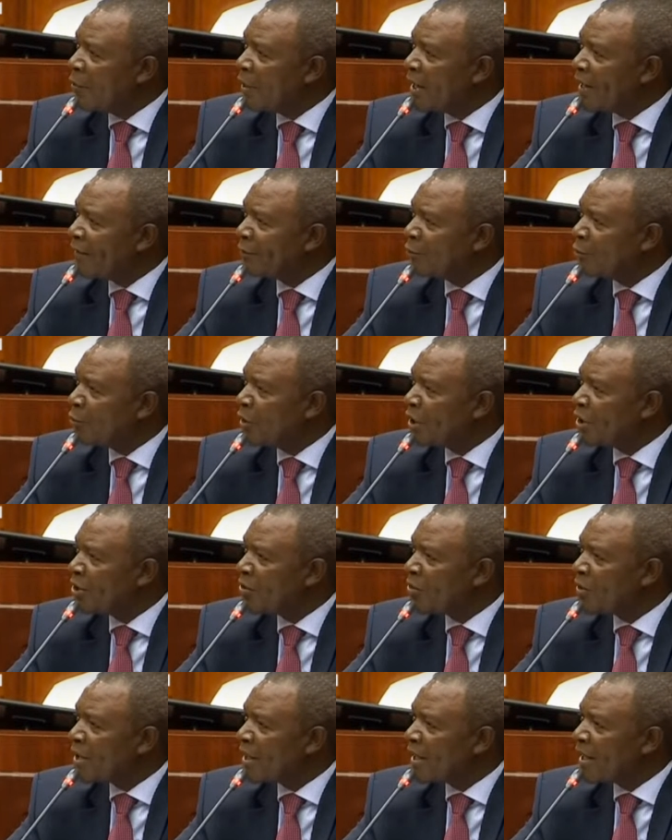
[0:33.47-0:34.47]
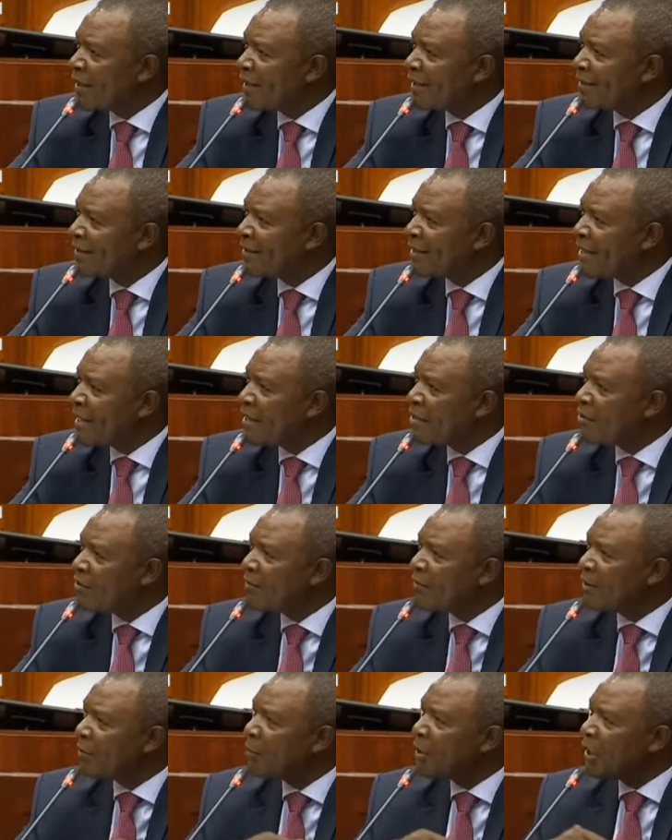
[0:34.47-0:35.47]
And we have to make sure that at the end
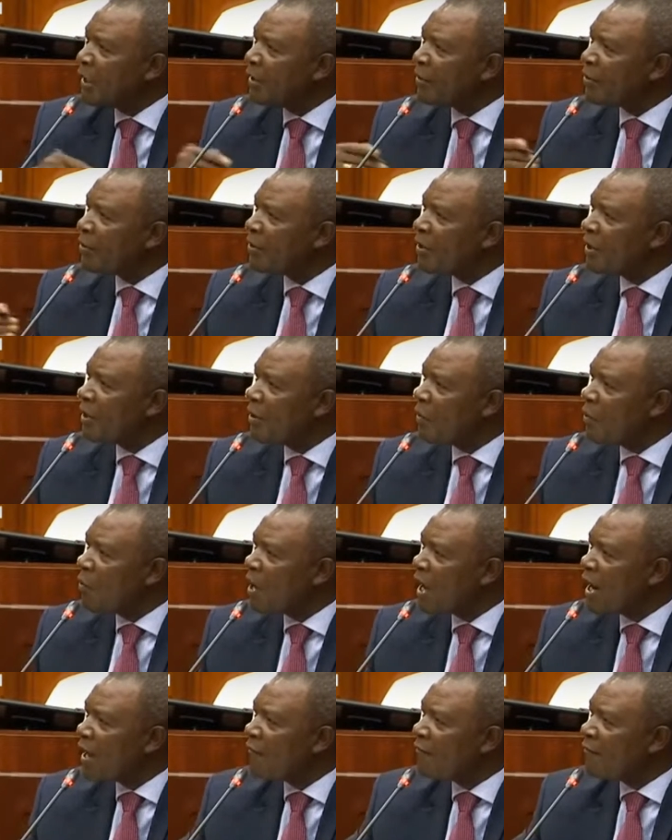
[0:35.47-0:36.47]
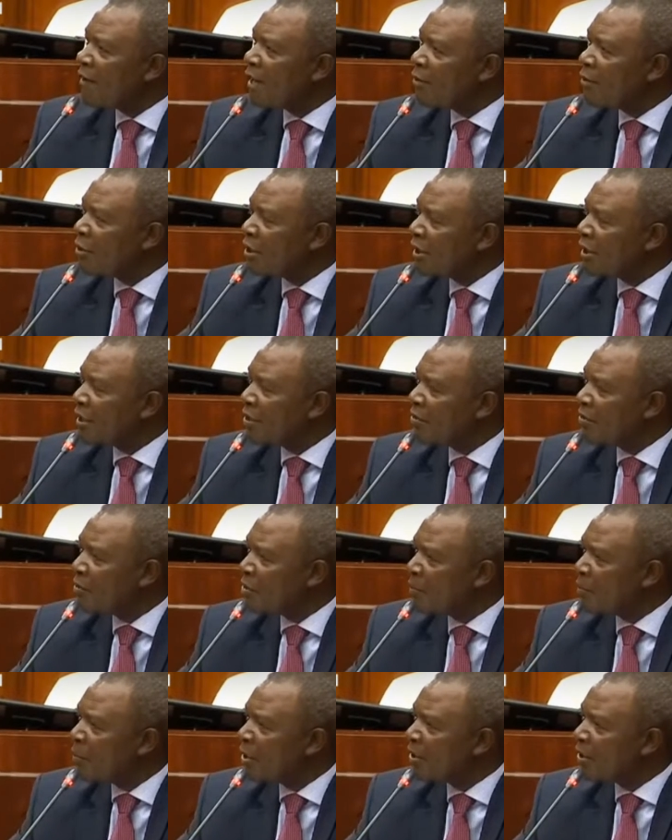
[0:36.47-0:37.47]
of the period, we are evaluated on
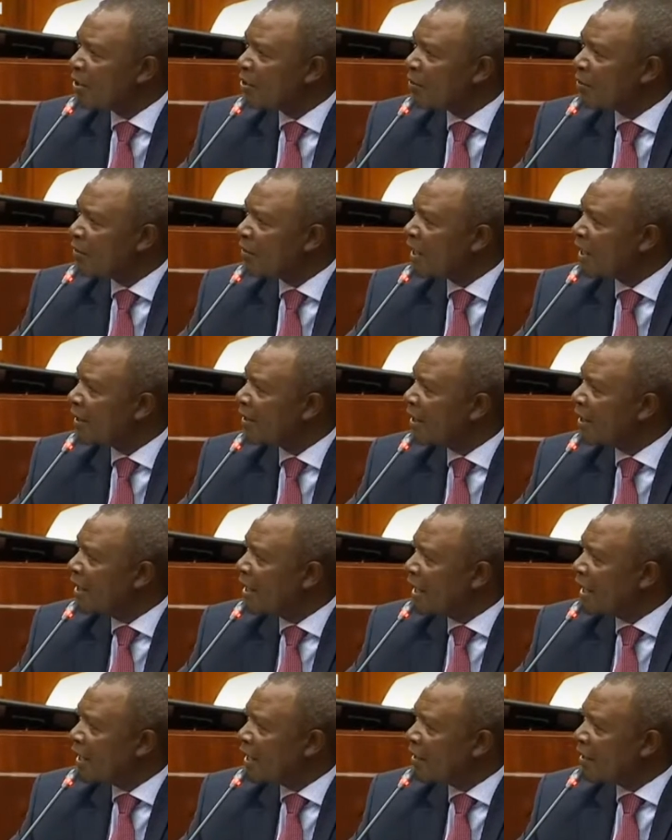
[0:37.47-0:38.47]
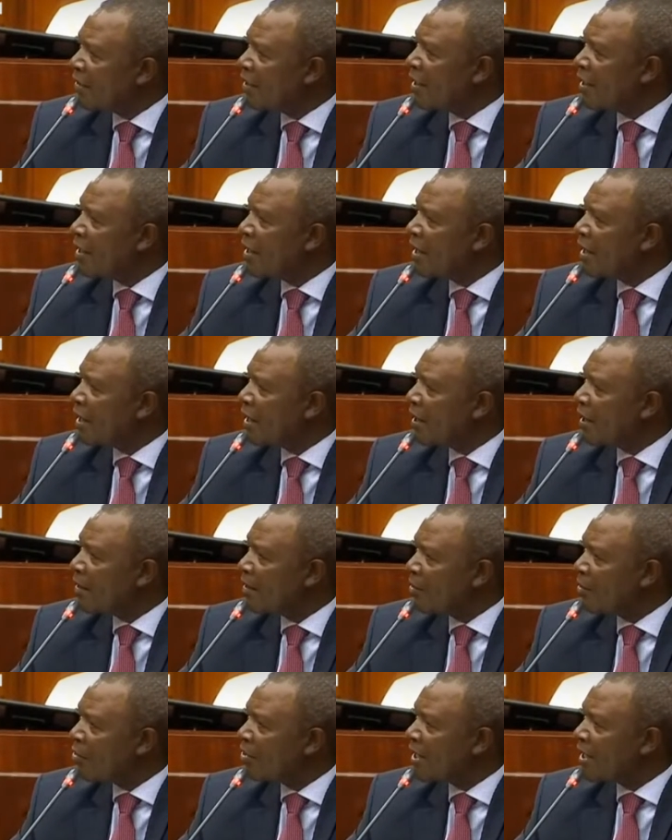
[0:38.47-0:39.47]
the basis of that. And I think uh,
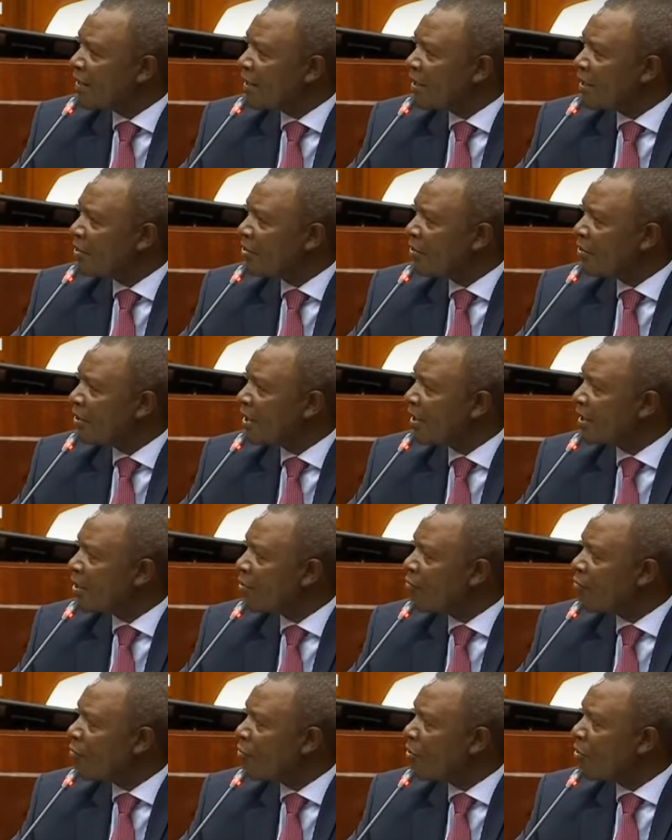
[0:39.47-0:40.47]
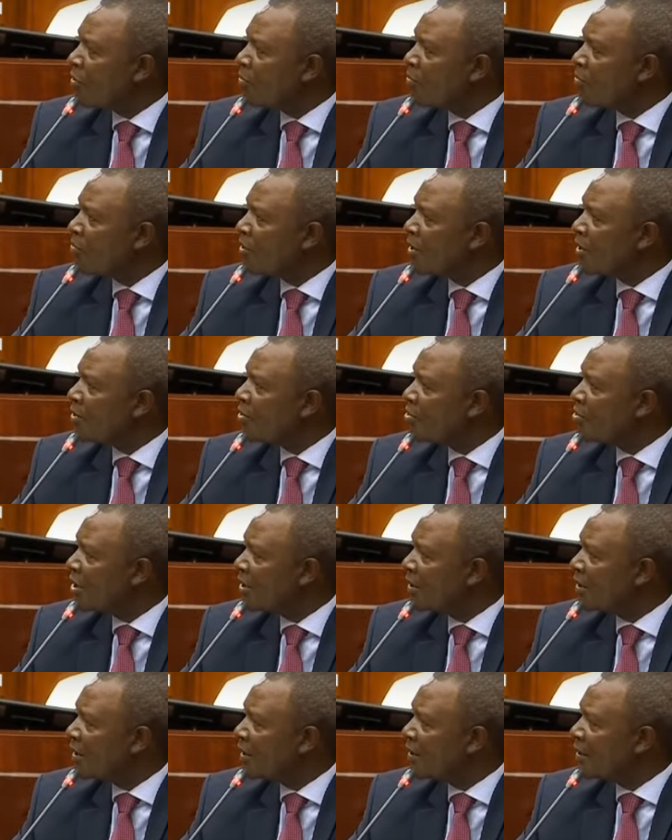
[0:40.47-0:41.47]
those are the issues that I will follow with
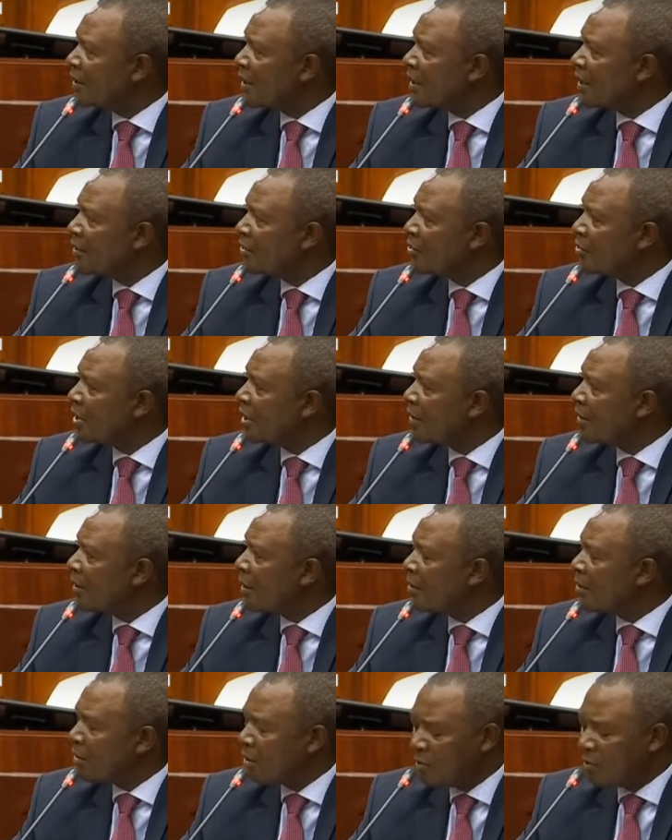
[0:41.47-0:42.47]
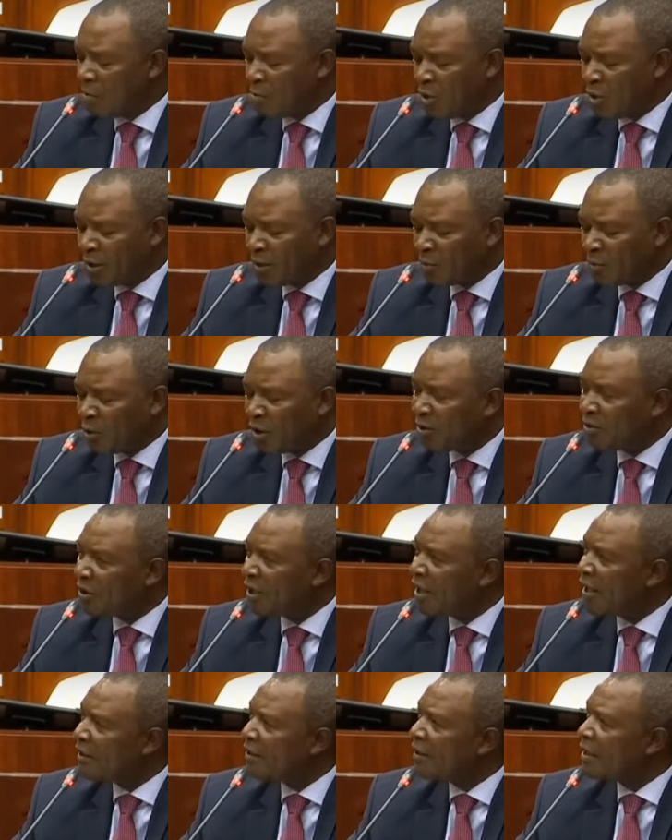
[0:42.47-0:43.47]
strictness, uh, Junet,
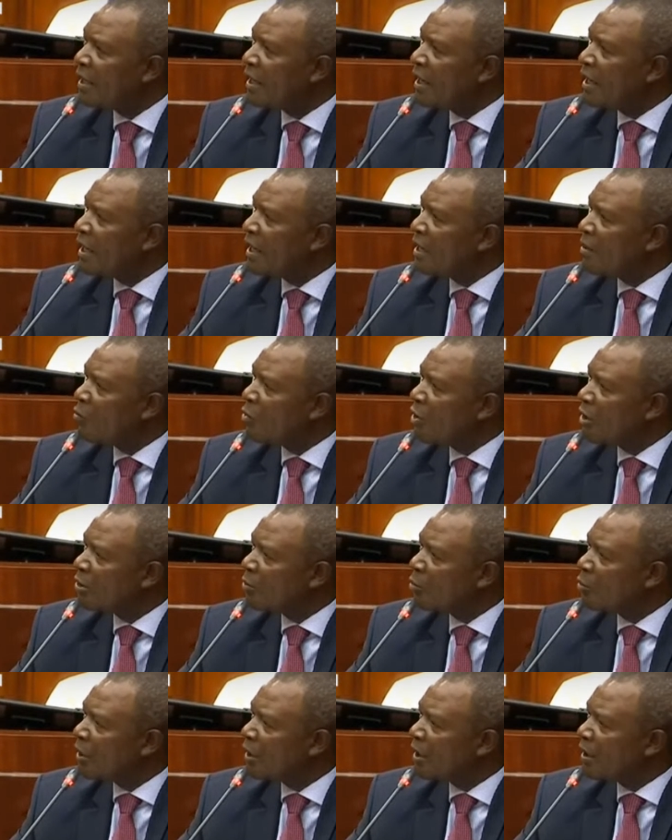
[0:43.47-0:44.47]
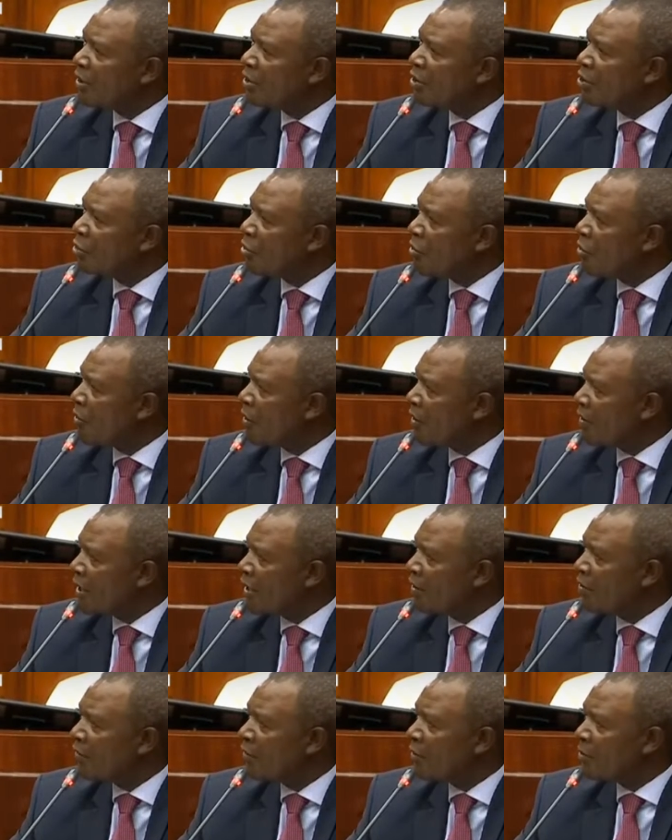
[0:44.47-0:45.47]
uh, and Mheshimiwa Ichungwa.
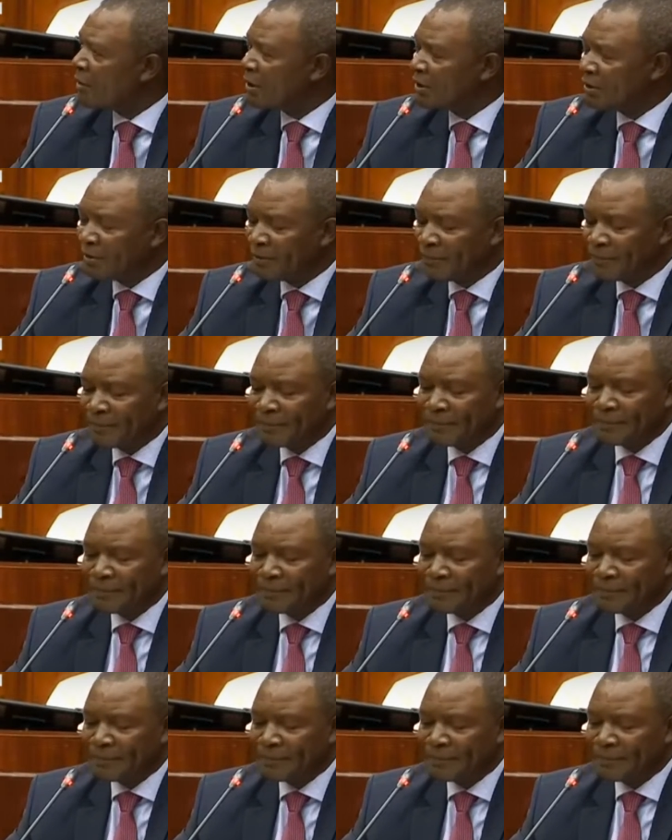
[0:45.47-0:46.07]
Thank you very much.